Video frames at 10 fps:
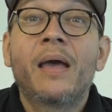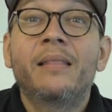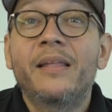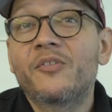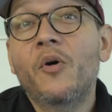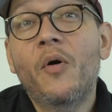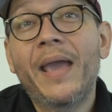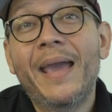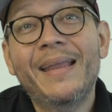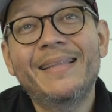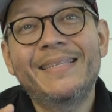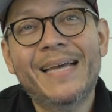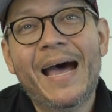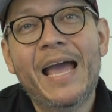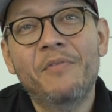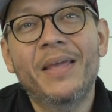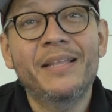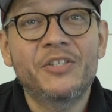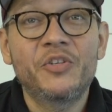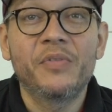let's go ahead and dive
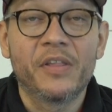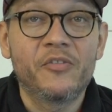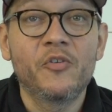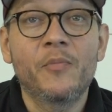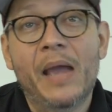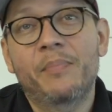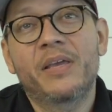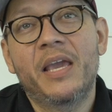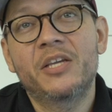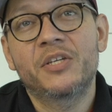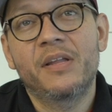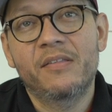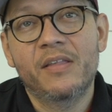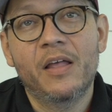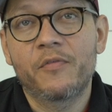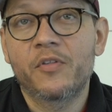into the Zoom application itself.